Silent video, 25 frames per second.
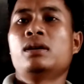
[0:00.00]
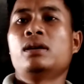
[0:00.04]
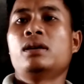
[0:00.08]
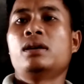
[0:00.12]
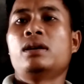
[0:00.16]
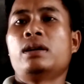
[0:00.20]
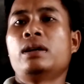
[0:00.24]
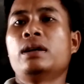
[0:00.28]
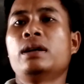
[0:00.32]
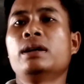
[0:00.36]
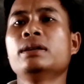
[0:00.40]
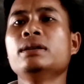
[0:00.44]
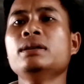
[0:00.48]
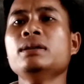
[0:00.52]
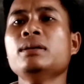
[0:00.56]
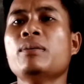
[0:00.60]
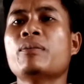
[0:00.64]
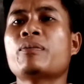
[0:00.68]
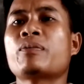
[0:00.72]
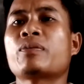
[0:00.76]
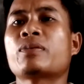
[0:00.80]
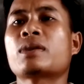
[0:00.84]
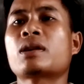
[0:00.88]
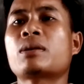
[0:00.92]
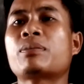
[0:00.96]

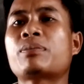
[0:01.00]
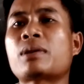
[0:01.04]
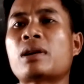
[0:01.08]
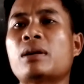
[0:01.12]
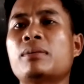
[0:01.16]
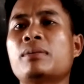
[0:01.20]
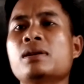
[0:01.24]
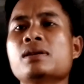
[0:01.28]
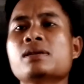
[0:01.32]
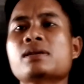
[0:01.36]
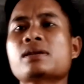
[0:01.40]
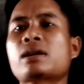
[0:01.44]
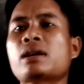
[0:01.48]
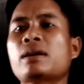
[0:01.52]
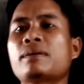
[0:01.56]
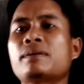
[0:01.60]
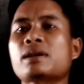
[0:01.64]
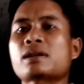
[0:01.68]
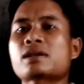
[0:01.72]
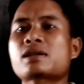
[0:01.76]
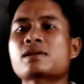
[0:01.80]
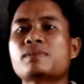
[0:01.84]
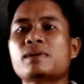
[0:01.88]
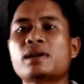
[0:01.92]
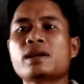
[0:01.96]
And the Brahmas give the
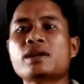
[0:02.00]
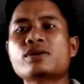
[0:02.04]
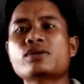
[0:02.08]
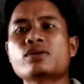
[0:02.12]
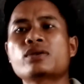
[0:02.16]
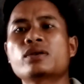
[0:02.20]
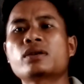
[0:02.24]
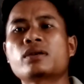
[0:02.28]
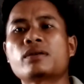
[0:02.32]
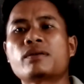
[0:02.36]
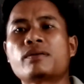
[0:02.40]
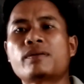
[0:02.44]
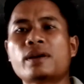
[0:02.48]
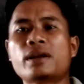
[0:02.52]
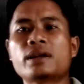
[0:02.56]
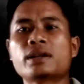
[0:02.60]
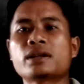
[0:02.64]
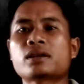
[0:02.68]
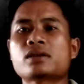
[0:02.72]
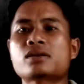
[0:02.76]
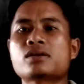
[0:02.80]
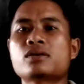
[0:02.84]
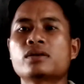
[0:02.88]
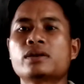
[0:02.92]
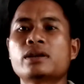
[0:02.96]
explanation of Vedic.
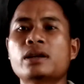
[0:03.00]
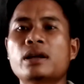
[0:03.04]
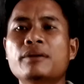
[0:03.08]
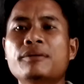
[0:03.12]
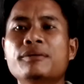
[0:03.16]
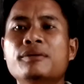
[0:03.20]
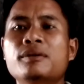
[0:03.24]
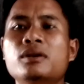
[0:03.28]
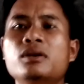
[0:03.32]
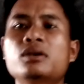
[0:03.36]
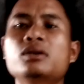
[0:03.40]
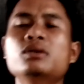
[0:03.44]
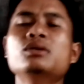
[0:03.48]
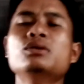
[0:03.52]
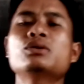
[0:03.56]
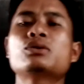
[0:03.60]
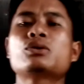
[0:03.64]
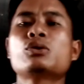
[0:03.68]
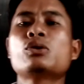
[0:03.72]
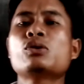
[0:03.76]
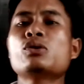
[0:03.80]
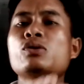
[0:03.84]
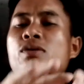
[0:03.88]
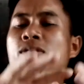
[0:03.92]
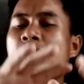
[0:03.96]
So therefore,
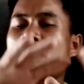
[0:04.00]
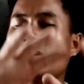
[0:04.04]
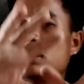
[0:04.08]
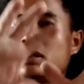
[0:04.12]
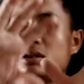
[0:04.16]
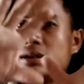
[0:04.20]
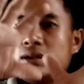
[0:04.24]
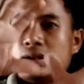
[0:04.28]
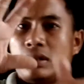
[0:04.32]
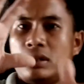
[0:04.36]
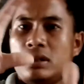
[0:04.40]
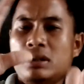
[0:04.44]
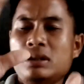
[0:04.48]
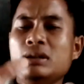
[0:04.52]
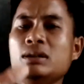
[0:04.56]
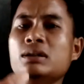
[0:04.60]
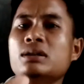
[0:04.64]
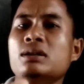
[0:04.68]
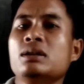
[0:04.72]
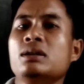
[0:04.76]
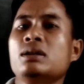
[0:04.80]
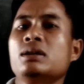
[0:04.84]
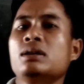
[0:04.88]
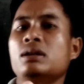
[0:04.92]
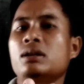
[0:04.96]
those are
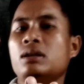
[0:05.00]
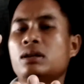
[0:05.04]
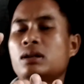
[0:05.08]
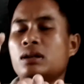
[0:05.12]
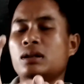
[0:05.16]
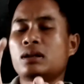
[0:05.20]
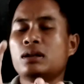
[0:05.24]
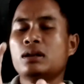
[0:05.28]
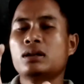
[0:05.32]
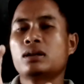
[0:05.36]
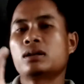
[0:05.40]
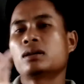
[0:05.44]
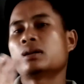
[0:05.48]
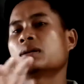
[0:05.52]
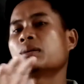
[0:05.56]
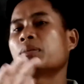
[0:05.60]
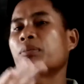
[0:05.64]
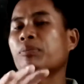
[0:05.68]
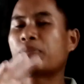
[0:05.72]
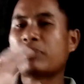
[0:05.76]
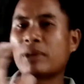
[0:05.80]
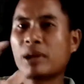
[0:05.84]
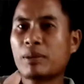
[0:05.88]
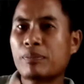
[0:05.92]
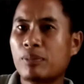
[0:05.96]
the
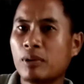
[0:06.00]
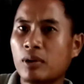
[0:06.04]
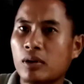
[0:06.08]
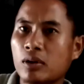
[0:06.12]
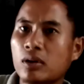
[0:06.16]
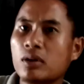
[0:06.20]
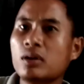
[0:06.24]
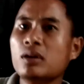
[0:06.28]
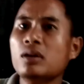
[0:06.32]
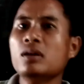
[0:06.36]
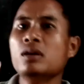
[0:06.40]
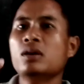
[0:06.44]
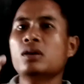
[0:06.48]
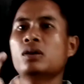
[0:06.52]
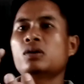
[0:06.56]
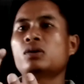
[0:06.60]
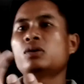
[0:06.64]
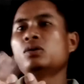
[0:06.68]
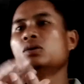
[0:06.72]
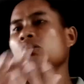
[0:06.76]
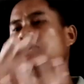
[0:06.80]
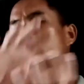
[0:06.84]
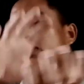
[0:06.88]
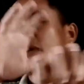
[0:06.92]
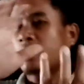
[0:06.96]
people
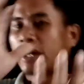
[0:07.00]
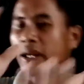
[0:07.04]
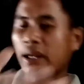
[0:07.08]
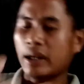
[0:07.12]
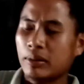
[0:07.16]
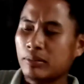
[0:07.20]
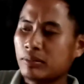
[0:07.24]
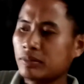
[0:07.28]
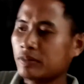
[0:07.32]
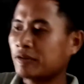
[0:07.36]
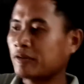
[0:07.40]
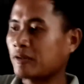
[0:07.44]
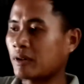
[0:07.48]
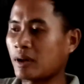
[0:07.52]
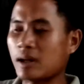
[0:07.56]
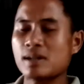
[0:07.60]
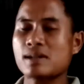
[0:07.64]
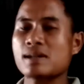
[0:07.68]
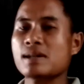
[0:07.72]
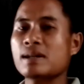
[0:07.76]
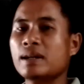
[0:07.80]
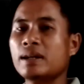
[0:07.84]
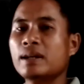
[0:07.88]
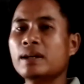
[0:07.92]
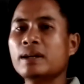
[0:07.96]
who came first
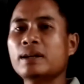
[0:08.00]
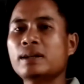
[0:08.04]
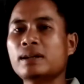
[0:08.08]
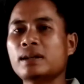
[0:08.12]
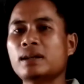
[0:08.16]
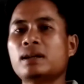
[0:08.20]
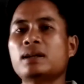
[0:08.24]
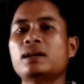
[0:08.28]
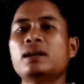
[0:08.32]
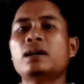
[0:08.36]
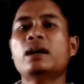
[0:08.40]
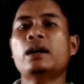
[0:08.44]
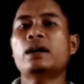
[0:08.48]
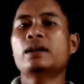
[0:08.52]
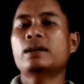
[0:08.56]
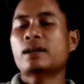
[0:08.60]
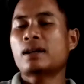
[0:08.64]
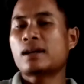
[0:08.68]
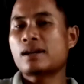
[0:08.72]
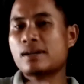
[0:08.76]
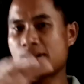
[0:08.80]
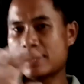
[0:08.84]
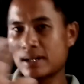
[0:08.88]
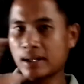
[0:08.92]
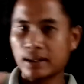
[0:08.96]
in India, and they
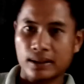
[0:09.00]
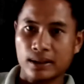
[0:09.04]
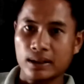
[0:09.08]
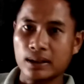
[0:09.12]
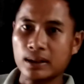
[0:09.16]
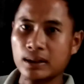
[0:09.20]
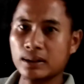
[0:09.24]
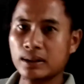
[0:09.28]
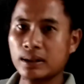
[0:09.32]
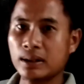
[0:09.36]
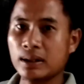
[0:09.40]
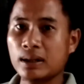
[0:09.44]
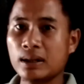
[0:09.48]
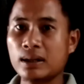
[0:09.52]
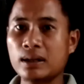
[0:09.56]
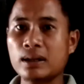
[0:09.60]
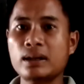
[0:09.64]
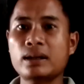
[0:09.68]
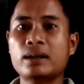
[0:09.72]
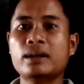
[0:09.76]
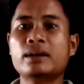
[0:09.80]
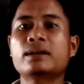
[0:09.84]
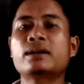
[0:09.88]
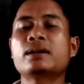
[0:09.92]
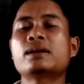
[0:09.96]
settled there,
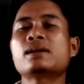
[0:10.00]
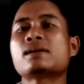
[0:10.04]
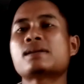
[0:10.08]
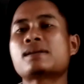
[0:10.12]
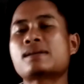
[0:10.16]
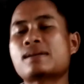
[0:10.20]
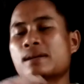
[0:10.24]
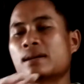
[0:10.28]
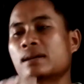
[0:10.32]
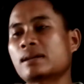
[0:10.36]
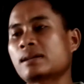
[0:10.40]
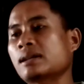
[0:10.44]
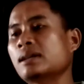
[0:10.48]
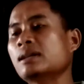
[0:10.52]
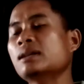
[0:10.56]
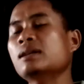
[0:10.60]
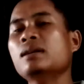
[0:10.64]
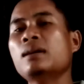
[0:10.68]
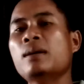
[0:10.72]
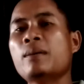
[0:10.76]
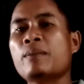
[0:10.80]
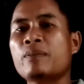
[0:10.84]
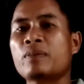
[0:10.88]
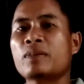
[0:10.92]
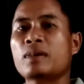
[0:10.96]
and they
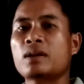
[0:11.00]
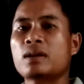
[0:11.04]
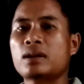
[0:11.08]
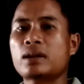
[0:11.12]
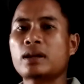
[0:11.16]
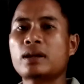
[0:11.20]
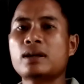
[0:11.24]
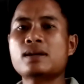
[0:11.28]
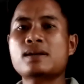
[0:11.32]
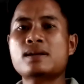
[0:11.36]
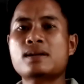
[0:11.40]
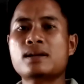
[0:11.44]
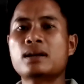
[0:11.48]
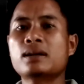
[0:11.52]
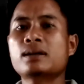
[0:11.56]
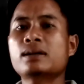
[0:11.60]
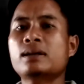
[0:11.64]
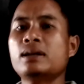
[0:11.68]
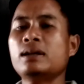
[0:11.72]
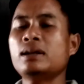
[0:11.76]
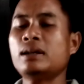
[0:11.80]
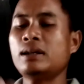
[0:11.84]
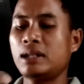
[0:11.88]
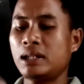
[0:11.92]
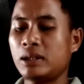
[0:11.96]

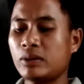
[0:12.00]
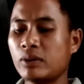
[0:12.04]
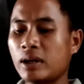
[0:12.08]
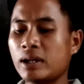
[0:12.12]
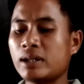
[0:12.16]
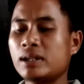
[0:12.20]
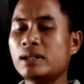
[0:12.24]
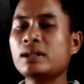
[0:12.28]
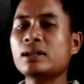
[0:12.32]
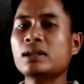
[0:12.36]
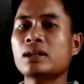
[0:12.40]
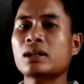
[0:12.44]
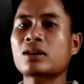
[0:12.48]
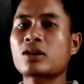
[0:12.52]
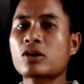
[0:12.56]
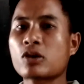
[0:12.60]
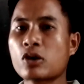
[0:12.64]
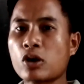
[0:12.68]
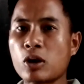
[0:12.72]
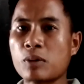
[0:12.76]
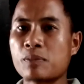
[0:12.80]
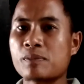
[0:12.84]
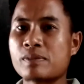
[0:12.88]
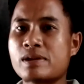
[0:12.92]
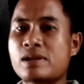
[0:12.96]
started dividing the
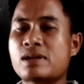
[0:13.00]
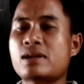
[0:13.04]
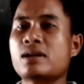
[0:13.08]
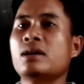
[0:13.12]
groups.